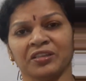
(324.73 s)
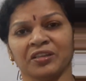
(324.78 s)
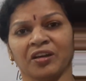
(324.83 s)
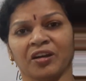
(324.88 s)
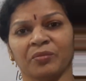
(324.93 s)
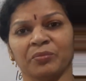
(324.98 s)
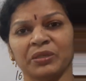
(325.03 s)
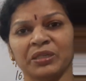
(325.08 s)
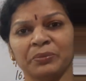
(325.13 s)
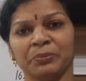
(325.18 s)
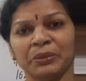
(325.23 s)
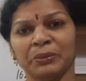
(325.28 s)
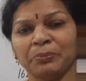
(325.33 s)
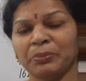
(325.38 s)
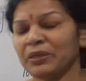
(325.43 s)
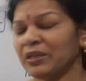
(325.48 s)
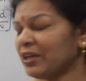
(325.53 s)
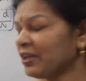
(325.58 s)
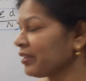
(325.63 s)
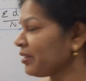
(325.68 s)
How many
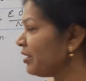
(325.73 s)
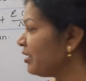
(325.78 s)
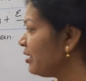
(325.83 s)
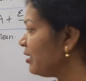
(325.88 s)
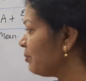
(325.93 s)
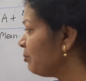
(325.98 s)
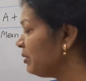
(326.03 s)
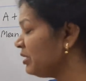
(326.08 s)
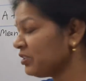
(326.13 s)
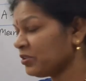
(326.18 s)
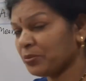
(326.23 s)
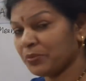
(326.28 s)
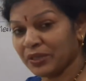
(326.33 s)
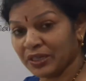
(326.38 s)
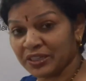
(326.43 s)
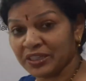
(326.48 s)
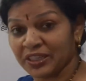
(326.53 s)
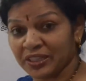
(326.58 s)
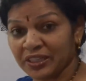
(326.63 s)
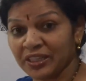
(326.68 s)
people are there? Means we are
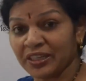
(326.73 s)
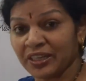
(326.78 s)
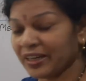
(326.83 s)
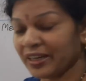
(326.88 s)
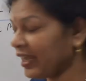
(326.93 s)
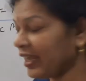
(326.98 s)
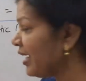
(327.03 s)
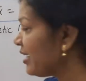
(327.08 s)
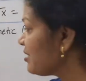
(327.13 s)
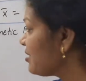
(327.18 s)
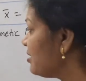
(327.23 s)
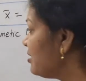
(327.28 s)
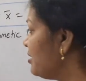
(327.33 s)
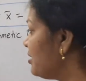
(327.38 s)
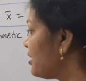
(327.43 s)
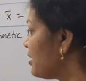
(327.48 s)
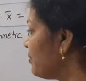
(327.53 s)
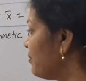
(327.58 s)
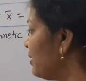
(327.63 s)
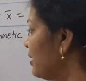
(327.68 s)
taking class
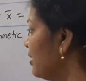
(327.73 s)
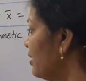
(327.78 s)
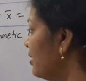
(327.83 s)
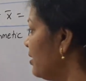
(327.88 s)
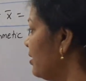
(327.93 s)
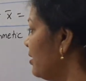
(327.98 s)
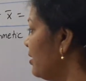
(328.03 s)
interval.